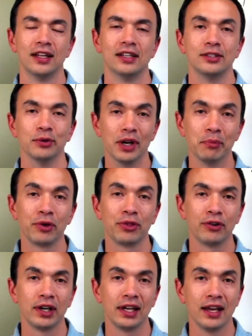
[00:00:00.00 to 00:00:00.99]
So number
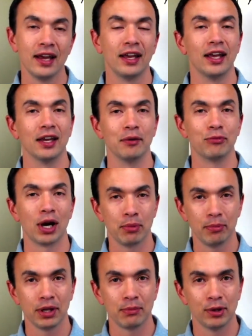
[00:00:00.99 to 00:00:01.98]
3, and
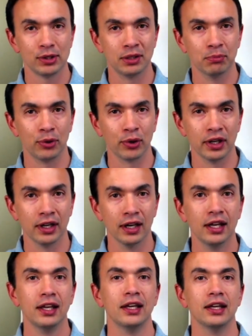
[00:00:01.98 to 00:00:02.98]
probably most
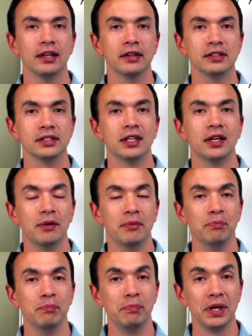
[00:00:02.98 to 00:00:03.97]
important, is
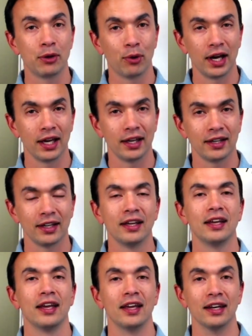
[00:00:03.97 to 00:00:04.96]
be quiet
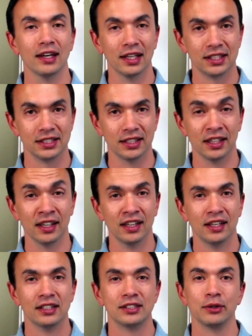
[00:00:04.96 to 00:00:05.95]
and listen.
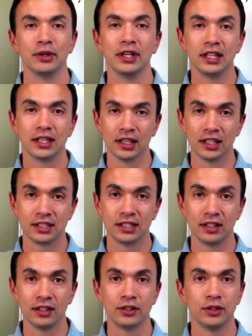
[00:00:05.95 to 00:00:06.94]
So you need to
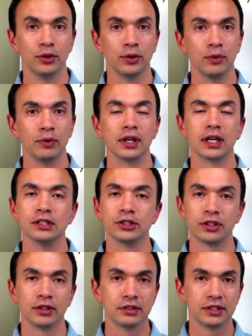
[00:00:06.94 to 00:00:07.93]
listen to the
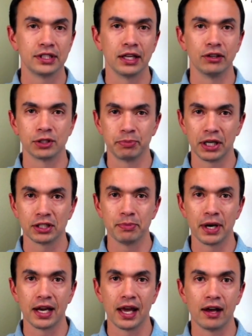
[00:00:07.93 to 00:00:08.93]
concerns that your spouse
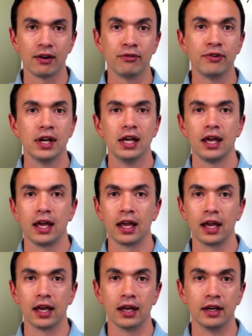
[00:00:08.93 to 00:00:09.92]
might have,
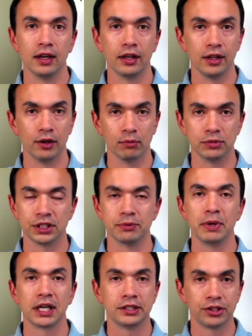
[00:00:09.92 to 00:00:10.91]
and just
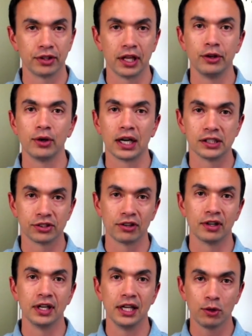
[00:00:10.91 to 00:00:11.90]
make sure that you guys are
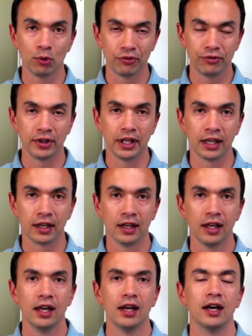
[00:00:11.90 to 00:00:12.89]
on equal footing,
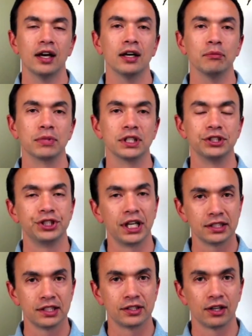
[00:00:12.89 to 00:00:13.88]
because
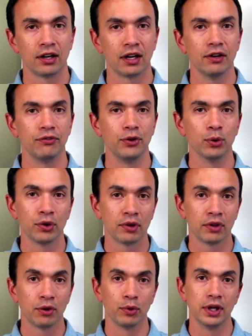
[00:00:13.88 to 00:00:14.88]
chances are if
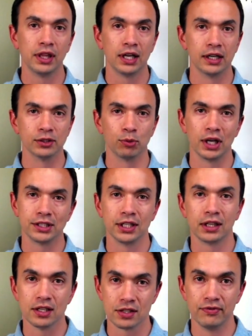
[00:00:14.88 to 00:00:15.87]
you're the one that is
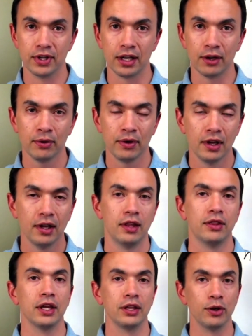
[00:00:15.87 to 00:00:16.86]
watching this video,
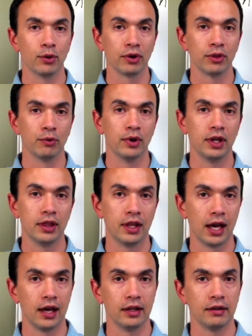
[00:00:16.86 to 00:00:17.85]
then you are the one
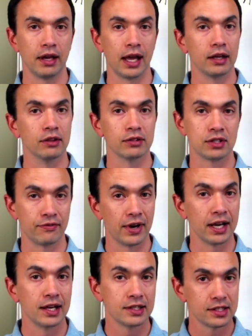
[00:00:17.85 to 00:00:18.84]
that handles the
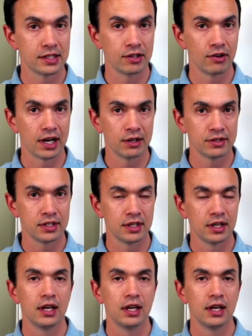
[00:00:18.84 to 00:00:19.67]
finances in your house.